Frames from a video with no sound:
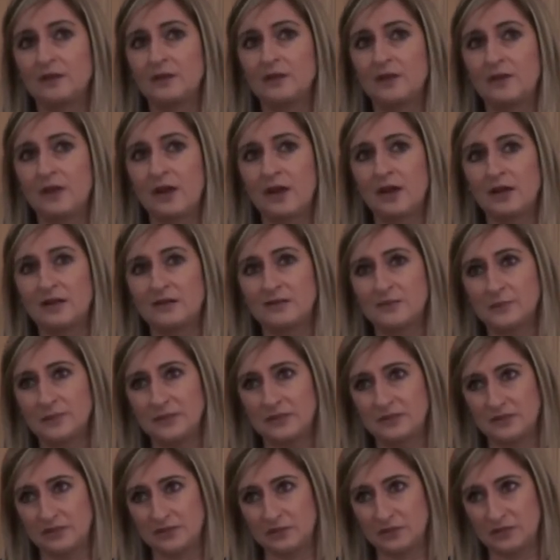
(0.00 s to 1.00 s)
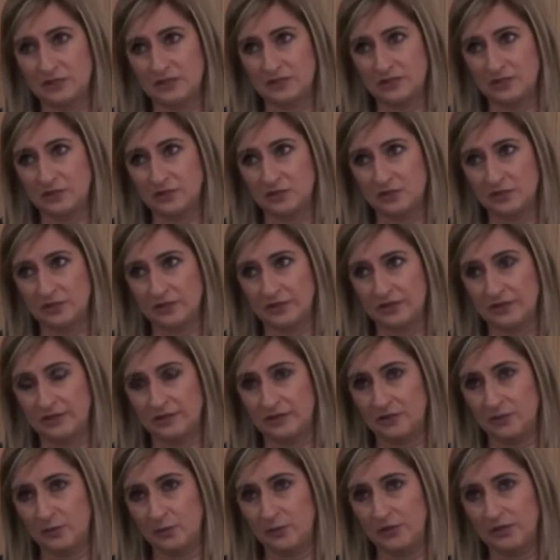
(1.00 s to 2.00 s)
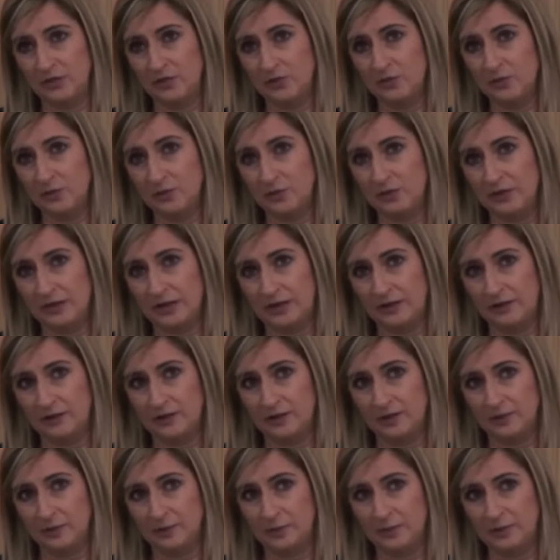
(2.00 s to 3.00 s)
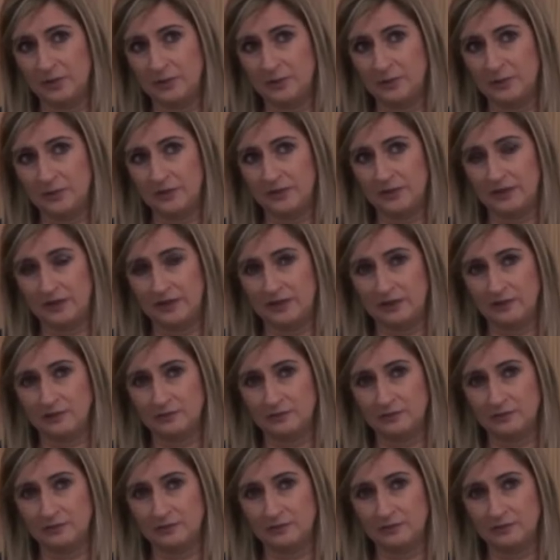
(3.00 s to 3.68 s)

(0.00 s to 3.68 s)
there has been studies done now that we know now that people that